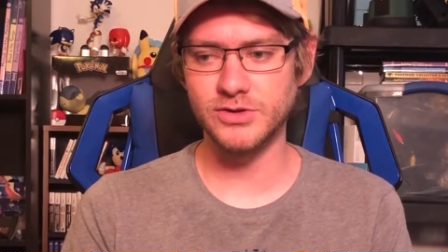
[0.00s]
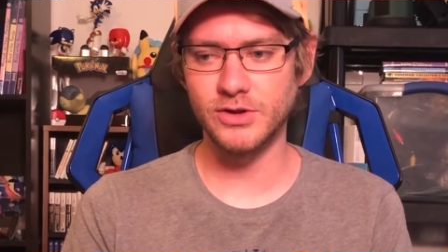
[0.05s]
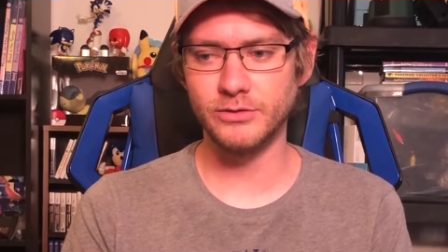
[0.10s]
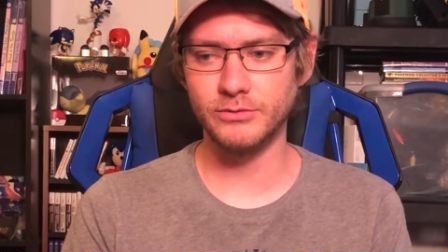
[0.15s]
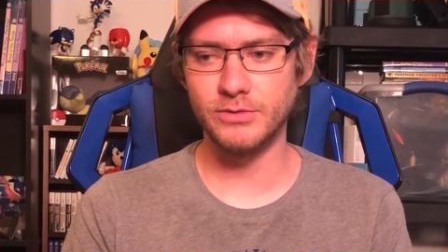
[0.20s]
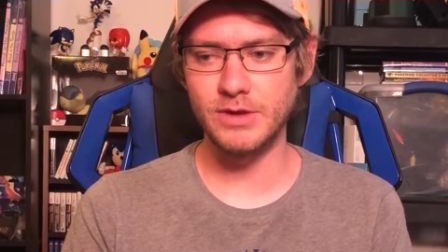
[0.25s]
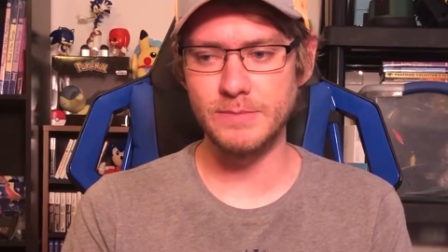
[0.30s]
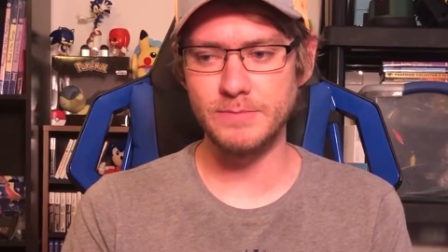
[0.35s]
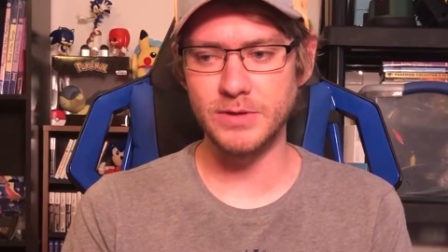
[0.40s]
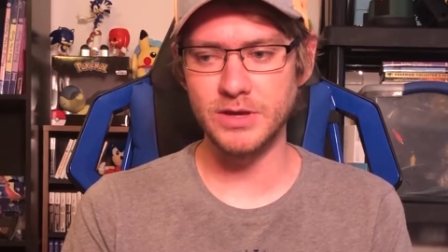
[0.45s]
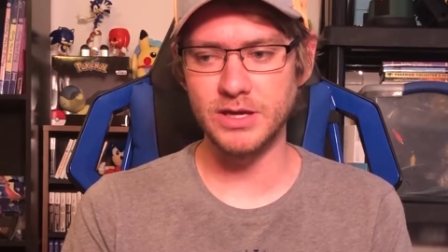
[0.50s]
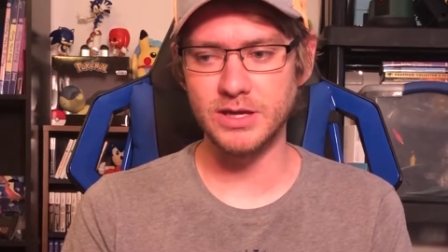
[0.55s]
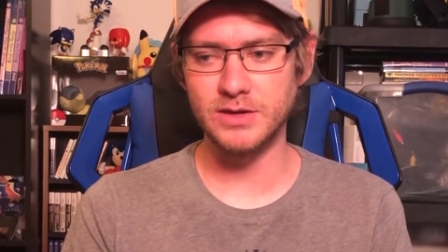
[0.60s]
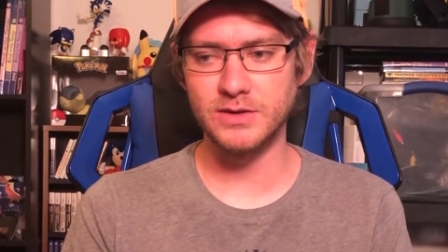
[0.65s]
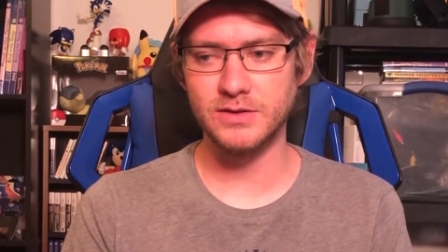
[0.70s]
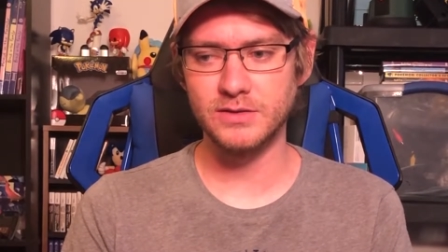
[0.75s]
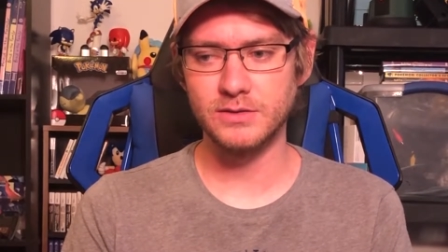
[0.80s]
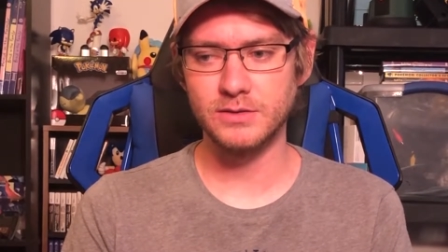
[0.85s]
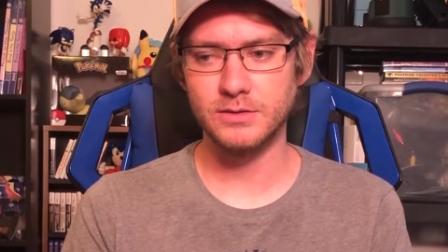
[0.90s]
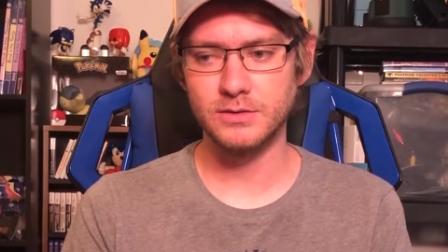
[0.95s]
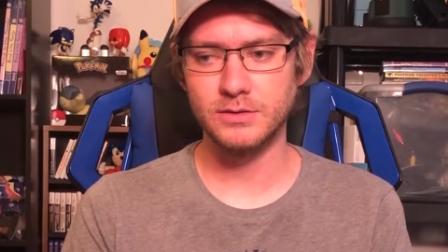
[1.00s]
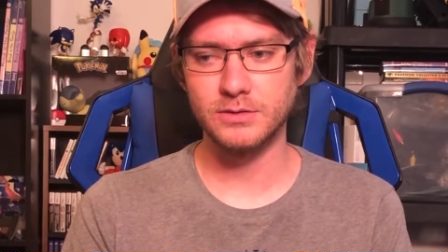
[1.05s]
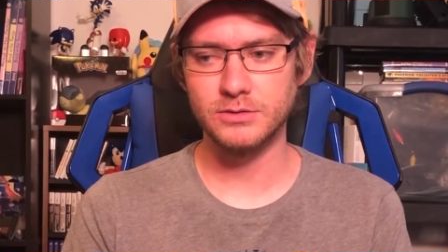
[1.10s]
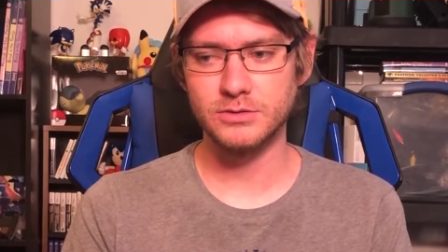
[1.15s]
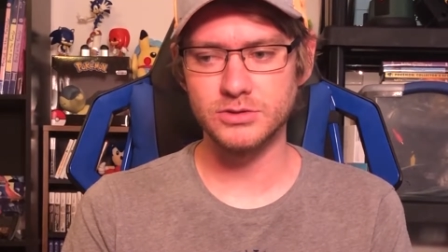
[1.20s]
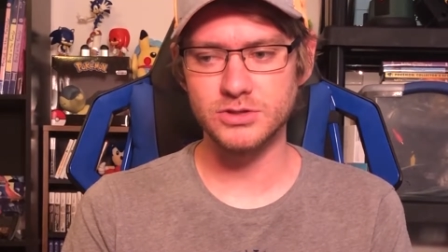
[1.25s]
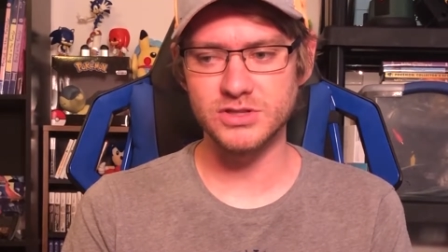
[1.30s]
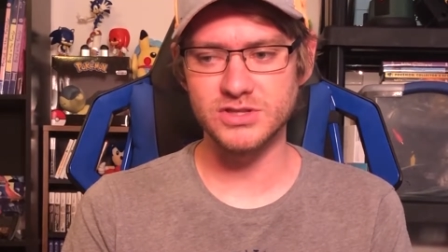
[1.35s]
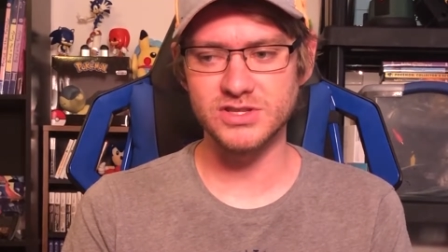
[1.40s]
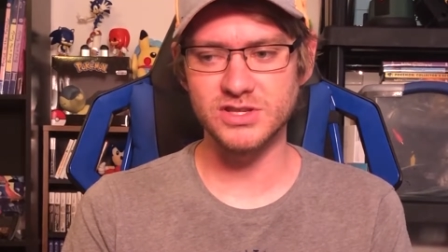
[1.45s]
on repeat,
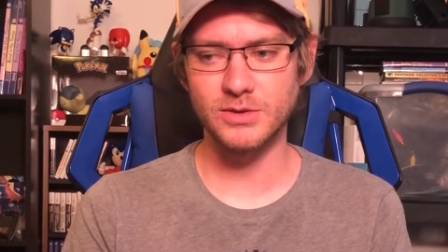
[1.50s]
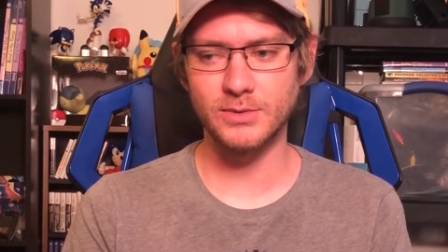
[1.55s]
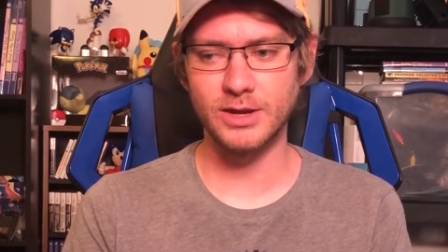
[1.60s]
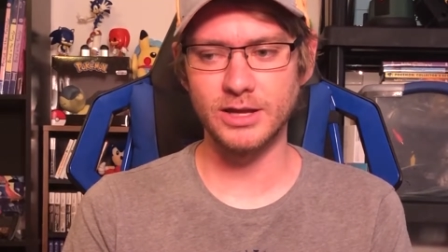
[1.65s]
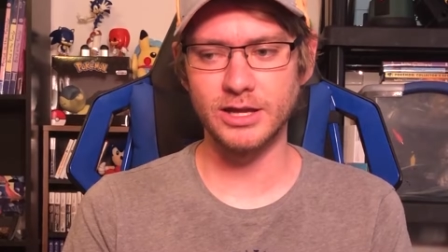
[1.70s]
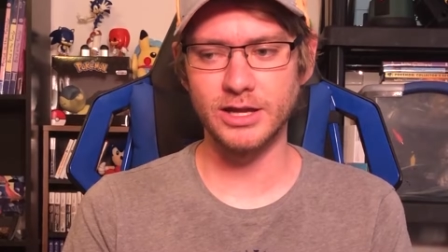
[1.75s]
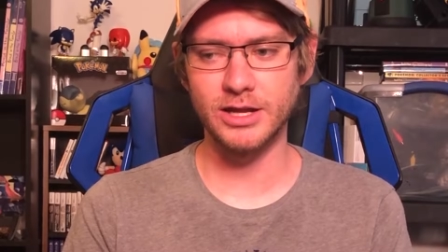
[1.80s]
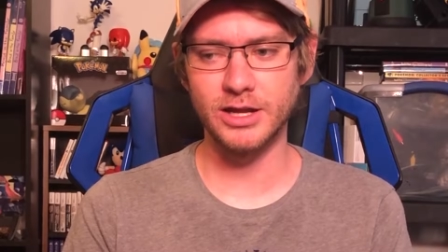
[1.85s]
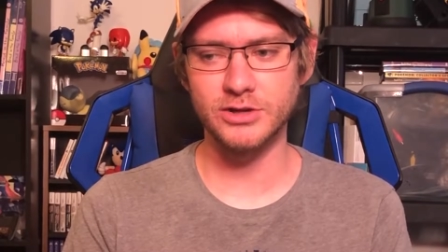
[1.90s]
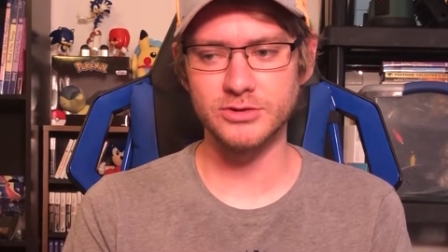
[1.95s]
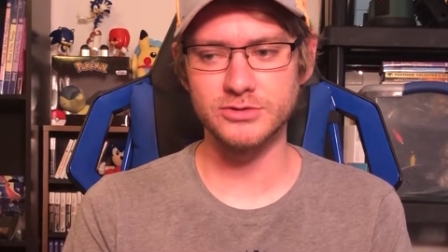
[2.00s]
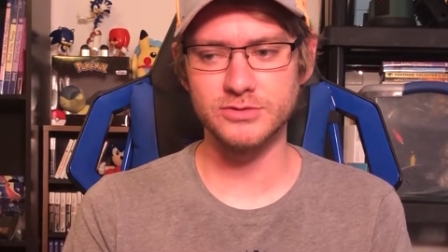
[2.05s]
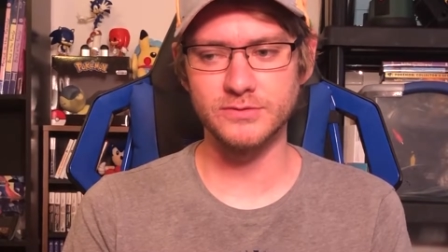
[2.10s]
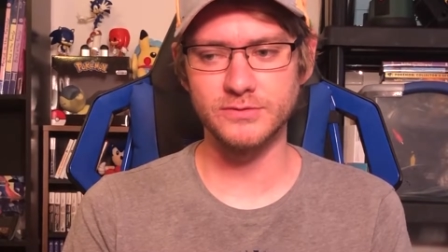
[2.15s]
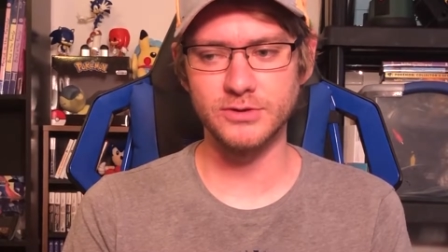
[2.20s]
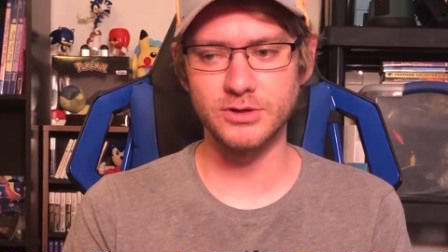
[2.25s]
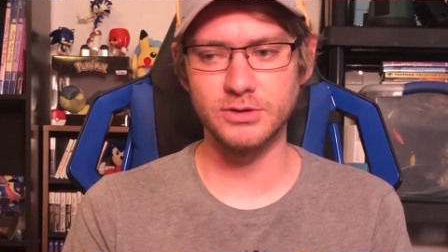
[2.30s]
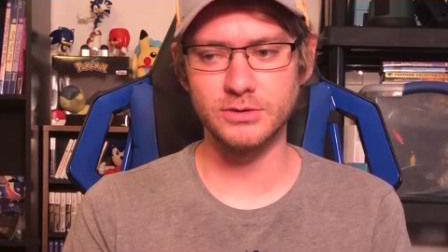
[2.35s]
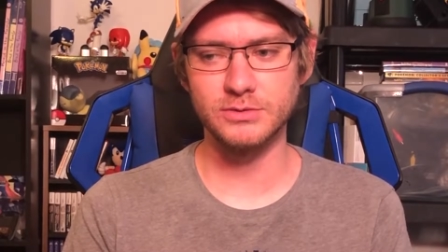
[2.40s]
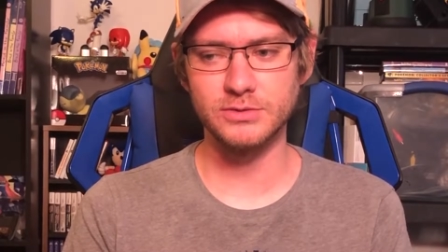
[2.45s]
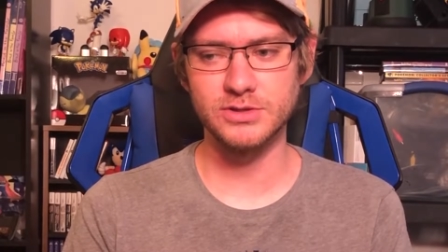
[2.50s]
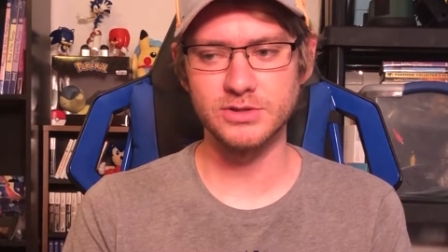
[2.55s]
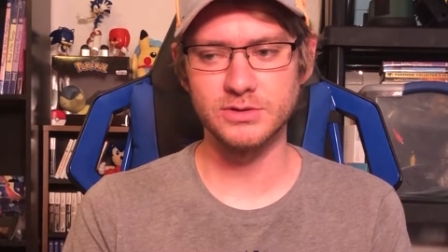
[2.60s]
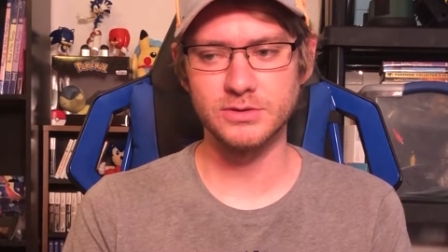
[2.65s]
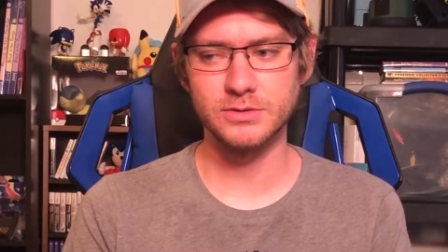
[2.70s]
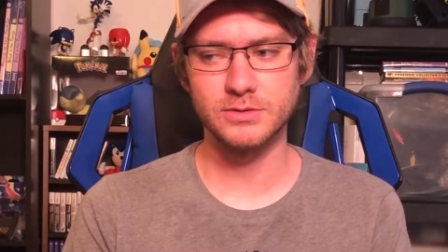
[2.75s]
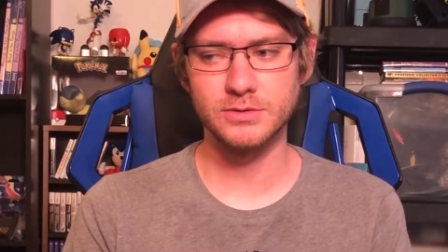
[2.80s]
just so I get extra views.